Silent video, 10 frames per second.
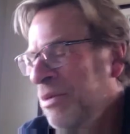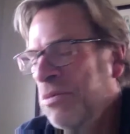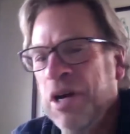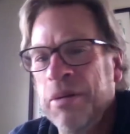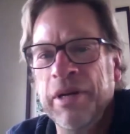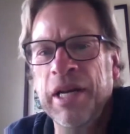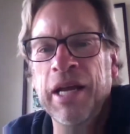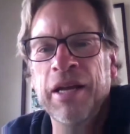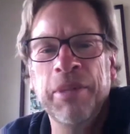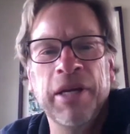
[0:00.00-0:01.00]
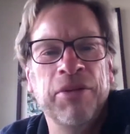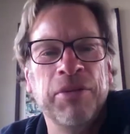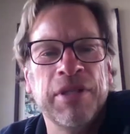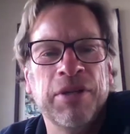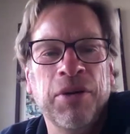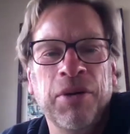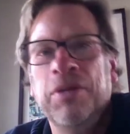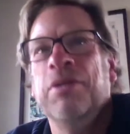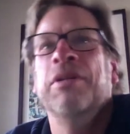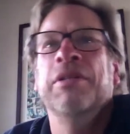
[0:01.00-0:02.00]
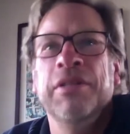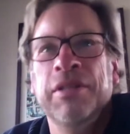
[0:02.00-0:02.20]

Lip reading: Robert and Annabeth was a whole,